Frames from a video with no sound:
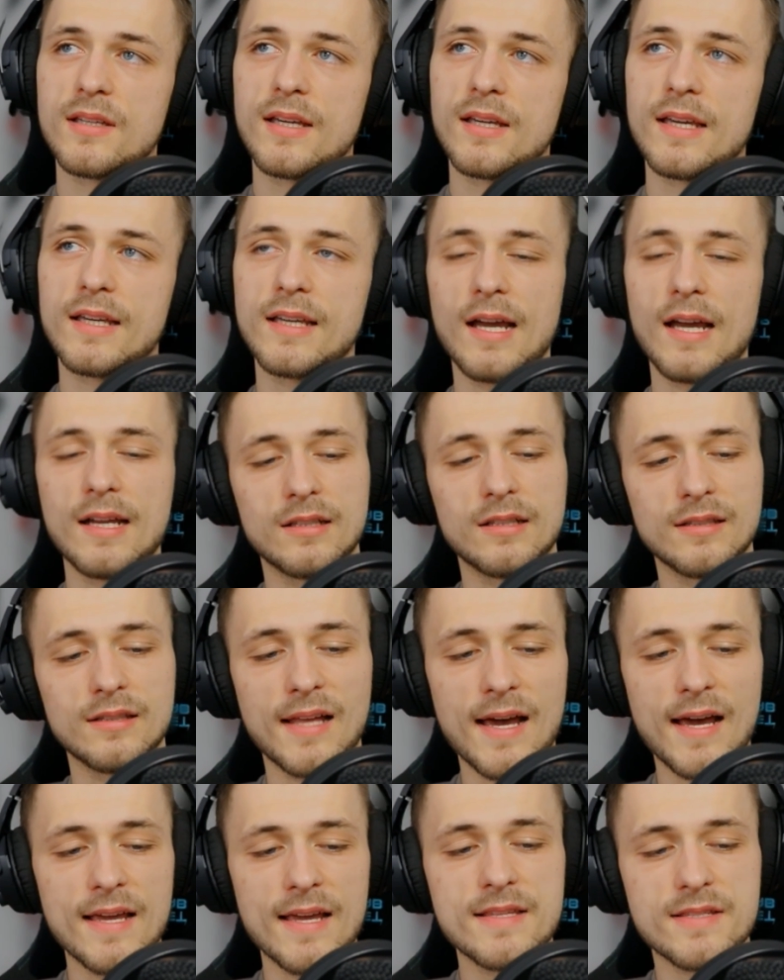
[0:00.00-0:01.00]
It kind of
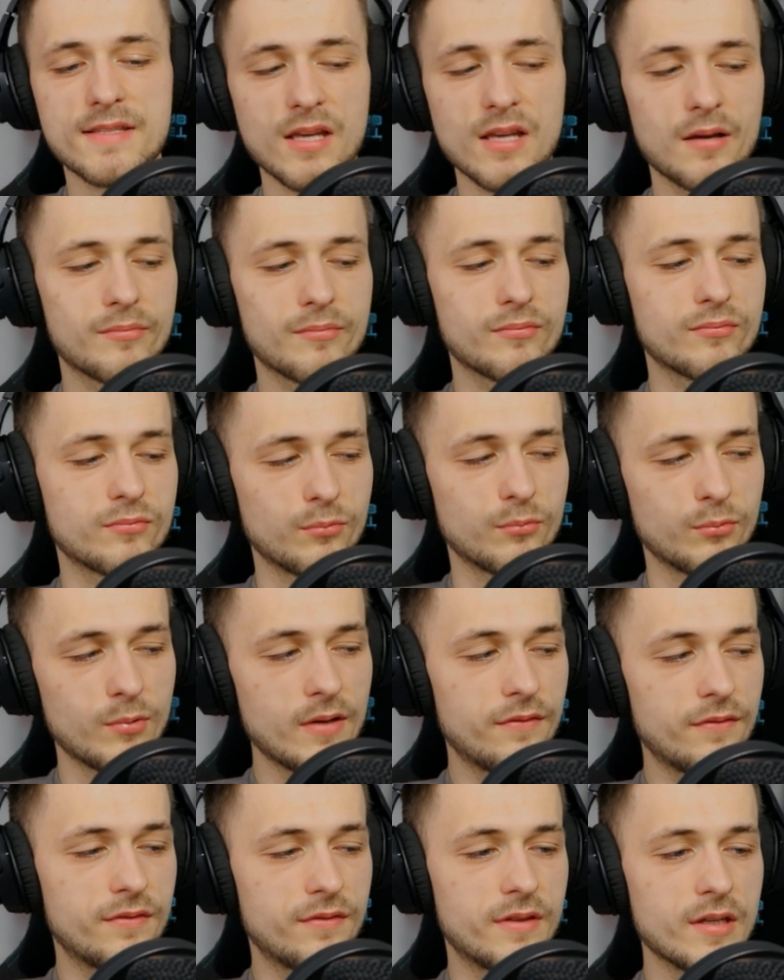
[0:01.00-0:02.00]
lines up
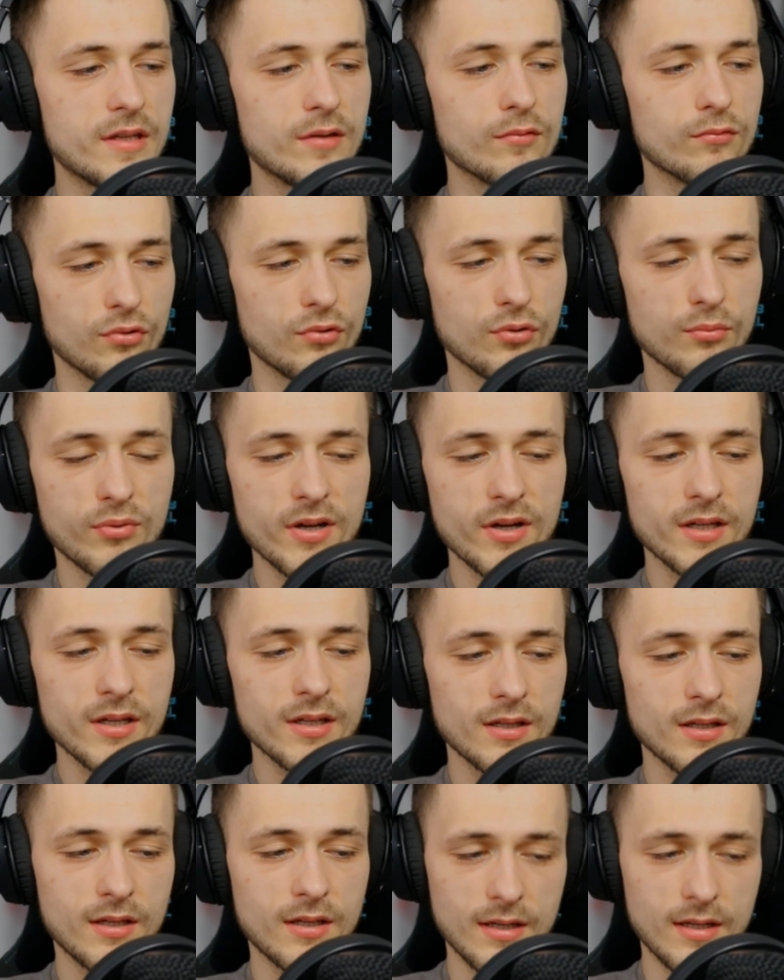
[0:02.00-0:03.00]
with the rubric